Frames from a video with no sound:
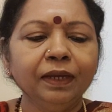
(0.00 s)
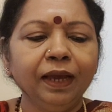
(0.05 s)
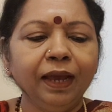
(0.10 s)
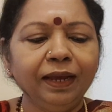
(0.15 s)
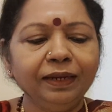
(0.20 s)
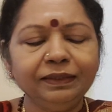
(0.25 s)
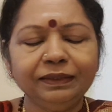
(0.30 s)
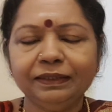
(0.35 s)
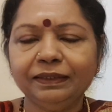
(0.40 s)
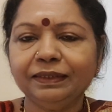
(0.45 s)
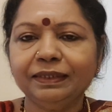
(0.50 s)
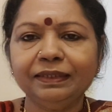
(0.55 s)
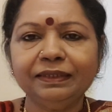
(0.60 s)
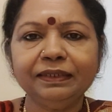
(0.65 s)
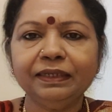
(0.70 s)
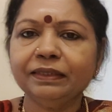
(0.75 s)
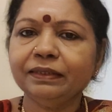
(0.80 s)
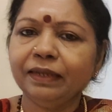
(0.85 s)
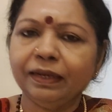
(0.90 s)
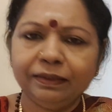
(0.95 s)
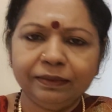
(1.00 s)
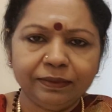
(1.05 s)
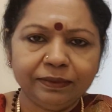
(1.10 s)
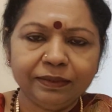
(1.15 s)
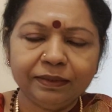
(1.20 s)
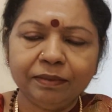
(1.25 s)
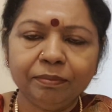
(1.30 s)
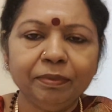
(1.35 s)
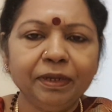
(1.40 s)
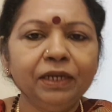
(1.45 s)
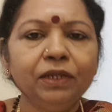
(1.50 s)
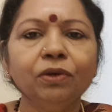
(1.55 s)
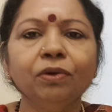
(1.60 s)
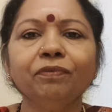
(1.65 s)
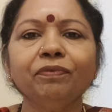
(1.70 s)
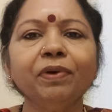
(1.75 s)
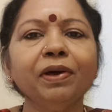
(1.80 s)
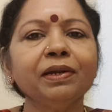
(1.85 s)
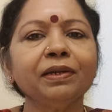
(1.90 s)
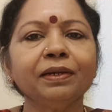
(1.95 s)
And she said she has attended many
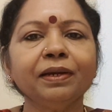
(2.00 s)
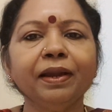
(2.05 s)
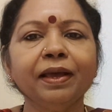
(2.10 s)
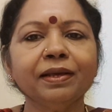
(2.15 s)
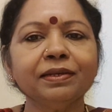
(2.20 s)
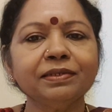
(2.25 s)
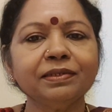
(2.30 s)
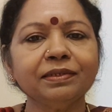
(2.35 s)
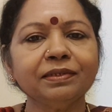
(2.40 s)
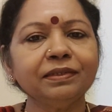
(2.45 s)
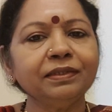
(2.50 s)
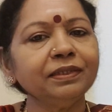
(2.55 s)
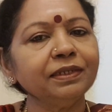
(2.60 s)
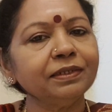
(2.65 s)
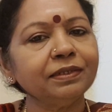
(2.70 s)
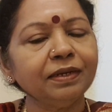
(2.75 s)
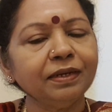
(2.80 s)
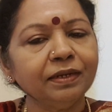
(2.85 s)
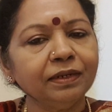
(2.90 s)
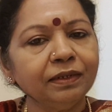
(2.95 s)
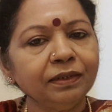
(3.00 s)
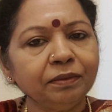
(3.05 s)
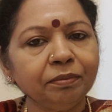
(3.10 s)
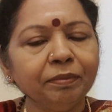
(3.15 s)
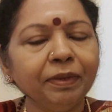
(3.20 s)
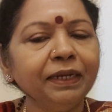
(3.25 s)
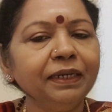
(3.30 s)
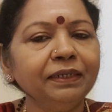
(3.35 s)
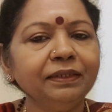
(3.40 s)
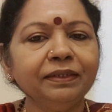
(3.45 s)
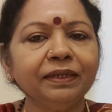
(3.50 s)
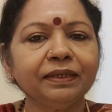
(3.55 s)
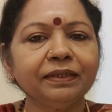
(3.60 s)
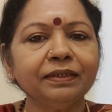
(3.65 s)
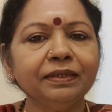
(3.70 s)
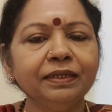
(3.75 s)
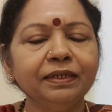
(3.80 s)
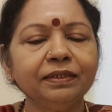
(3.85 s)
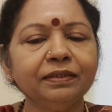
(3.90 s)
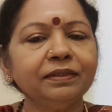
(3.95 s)
of our classes. She has learned many
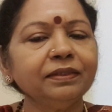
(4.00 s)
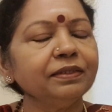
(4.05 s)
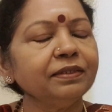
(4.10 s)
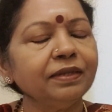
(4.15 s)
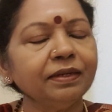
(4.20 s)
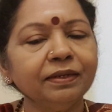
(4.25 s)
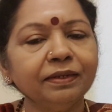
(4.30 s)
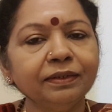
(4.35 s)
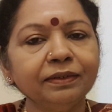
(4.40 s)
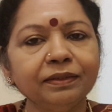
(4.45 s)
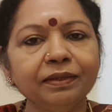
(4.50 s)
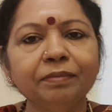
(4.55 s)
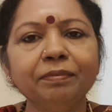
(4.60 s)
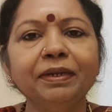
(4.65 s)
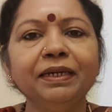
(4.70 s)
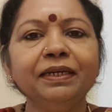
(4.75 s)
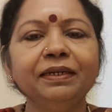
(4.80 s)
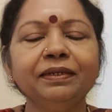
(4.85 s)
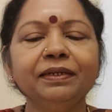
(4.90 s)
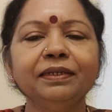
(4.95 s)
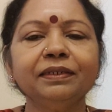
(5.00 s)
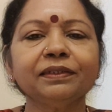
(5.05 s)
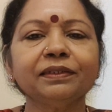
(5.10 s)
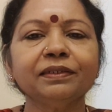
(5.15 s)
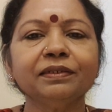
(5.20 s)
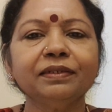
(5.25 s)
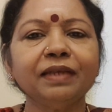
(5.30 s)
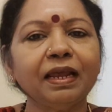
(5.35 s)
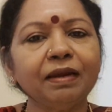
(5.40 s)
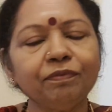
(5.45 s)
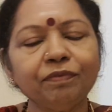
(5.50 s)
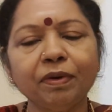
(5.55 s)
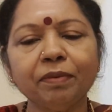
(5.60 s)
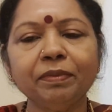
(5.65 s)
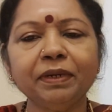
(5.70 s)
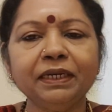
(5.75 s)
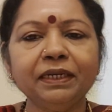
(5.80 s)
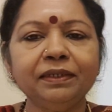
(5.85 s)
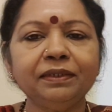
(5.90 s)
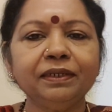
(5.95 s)
techniques. She has learned the meditations, alpha
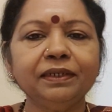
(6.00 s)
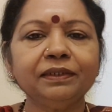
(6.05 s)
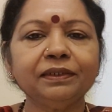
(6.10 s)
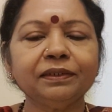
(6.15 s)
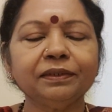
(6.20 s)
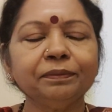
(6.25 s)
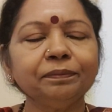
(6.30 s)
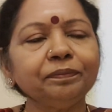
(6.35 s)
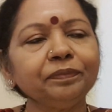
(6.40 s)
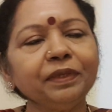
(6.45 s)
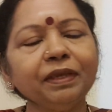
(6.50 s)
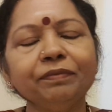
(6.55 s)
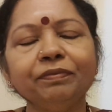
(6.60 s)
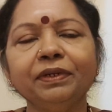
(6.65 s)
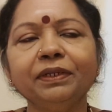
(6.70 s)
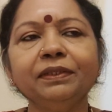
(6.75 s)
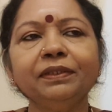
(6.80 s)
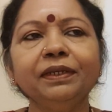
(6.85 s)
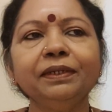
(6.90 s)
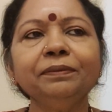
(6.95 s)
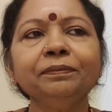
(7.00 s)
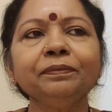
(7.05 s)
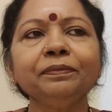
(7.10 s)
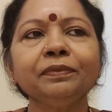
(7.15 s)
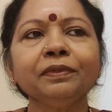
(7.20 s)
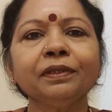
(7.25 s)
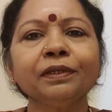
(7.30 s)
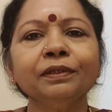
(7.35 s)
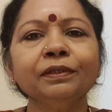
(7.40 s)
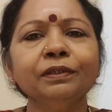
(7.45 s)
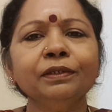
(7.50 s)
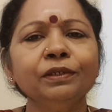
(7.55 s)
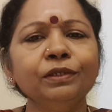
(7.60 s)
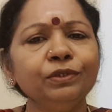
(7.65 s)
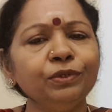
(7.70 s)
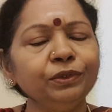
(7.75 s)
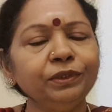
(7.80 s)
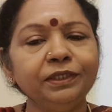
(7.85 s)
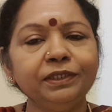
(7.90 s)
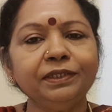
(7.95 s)
meditation, everything.
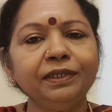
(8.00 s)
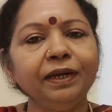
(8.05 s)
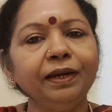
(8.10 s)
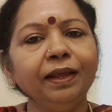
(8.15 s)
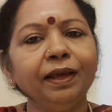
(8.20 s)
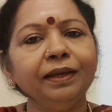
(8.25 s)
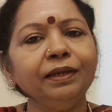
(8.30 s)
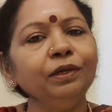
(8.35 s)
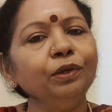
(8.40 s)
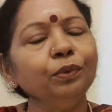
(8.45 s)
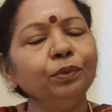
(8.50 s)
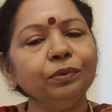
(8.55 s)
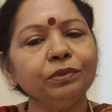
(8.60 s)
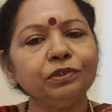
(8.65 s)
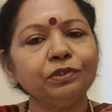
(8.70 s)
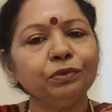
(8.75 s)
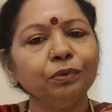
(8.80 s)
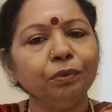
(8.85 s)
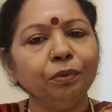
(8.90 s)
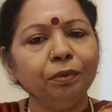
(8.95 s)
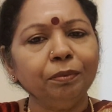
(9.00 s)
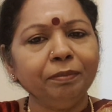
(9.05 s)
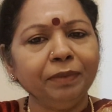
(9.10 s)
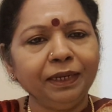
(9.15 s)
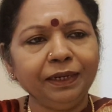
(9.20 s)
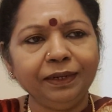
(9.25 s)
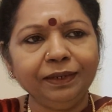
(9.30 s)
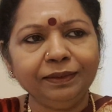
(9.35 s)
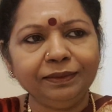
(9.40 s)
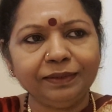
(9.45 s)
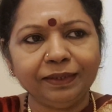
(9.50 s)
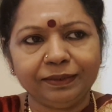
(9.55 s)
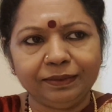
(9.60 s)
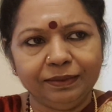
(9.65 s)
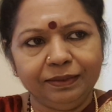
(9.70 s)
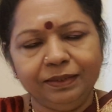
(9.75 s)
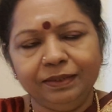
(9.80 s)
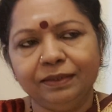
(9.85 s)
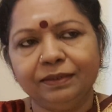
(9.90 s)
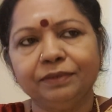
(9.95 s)
So she said, I know so many
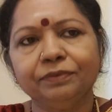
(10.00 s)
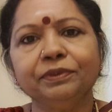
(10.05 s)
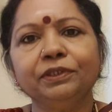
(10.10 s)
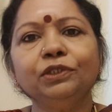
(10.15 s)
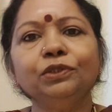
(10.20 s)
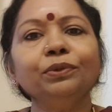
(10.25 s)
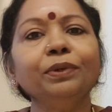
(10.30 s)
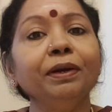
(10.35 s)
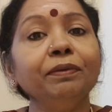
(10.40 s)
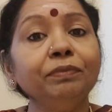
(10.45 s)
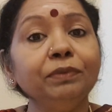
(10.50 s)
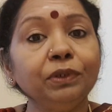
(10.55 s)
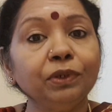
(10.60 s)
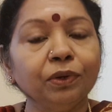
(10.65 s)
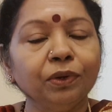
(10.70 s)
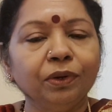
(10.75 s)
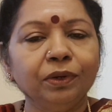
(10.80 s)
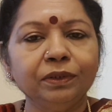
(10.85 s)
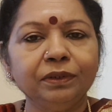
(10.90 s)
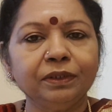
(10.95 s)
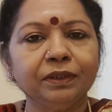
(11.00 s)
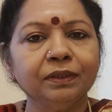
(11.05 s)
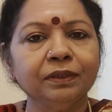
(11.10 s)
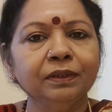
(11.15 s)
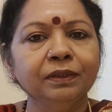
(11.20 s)
techniques which you have taught,